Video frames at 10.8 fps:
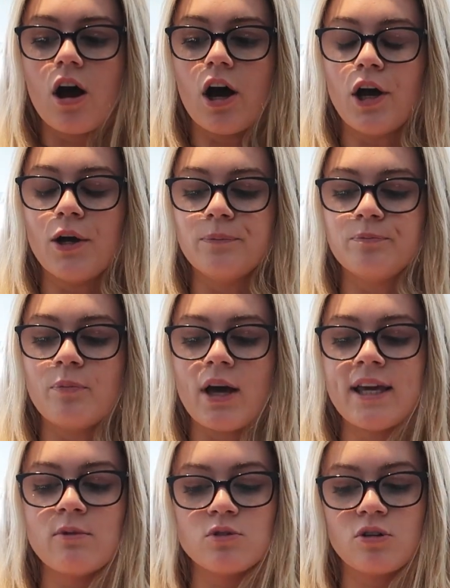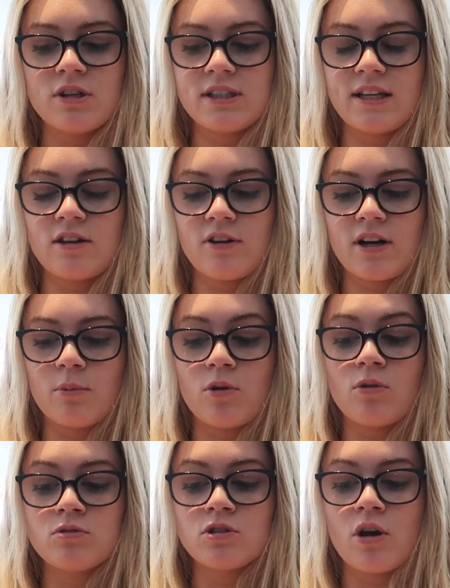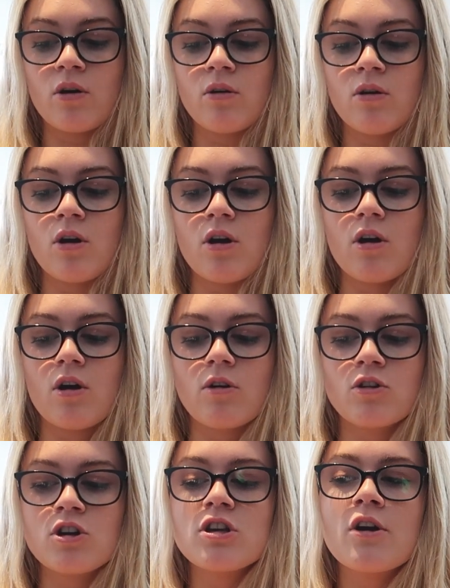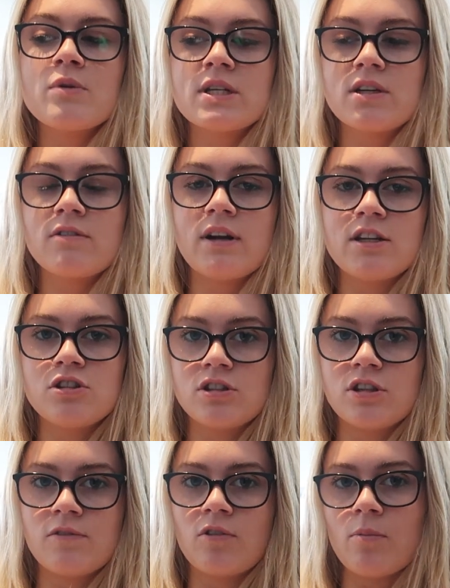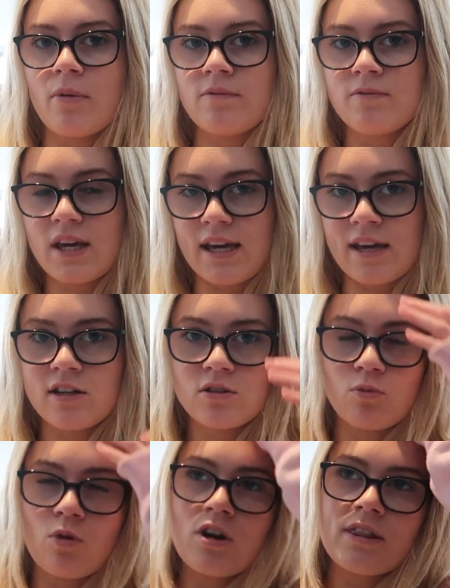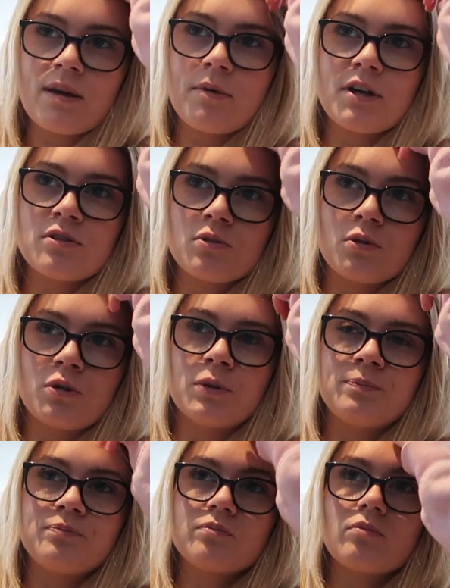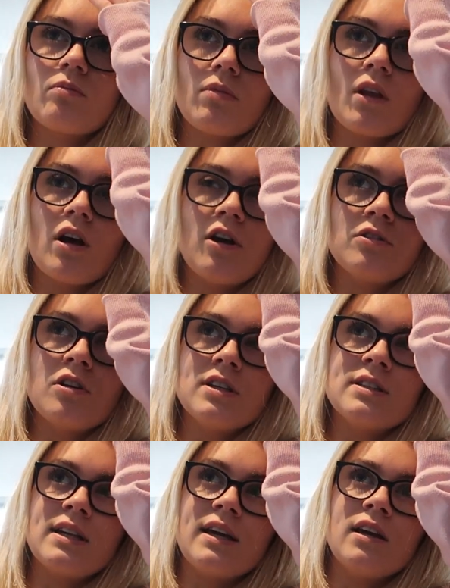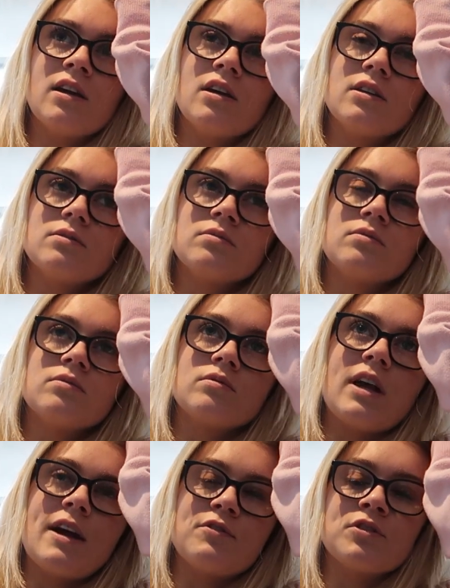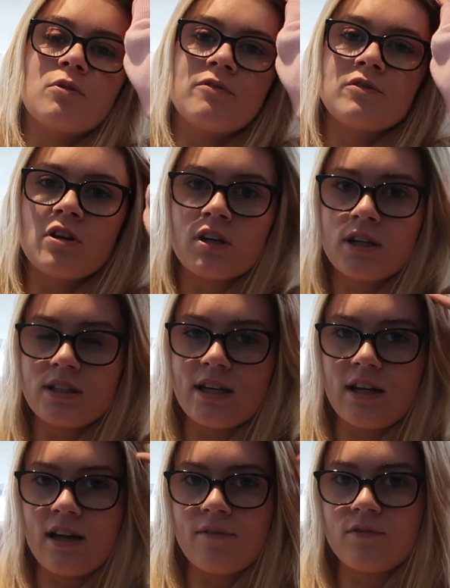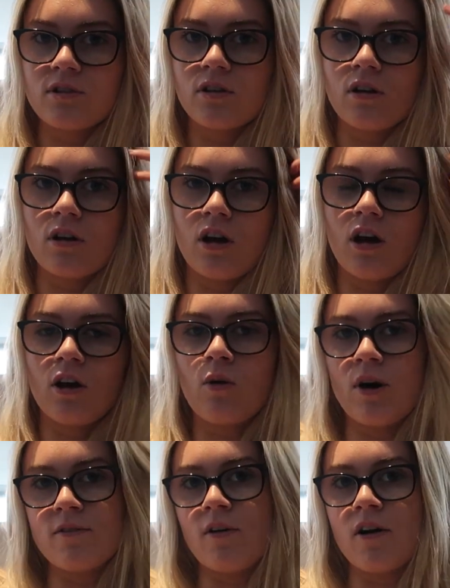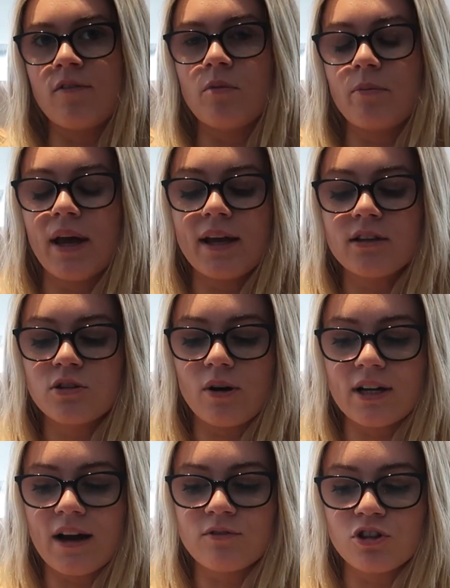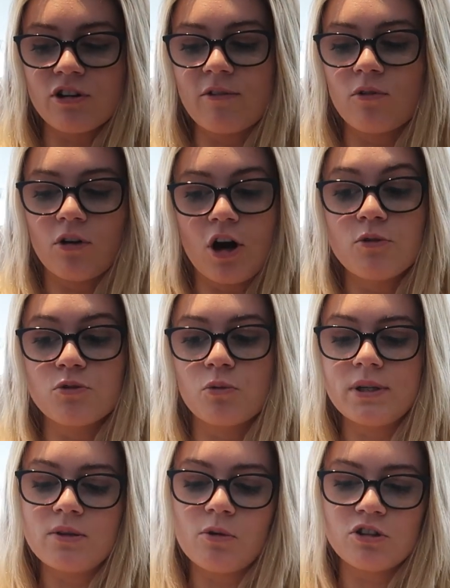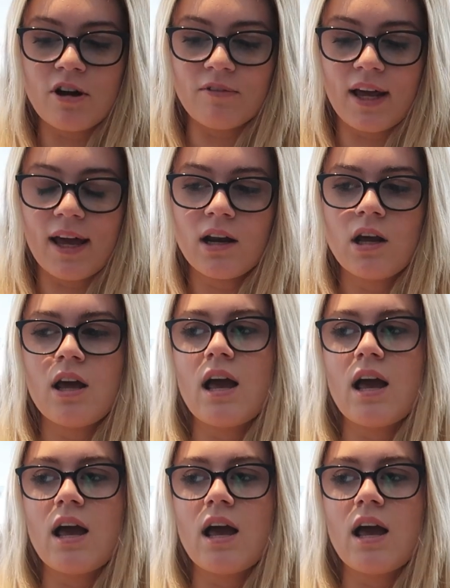But he was honestly incredible. So because I was in a relationship for a month each, one of them I would only see every so often because he lived quite far from me, so I'd have to travel, and I was always the one travelling.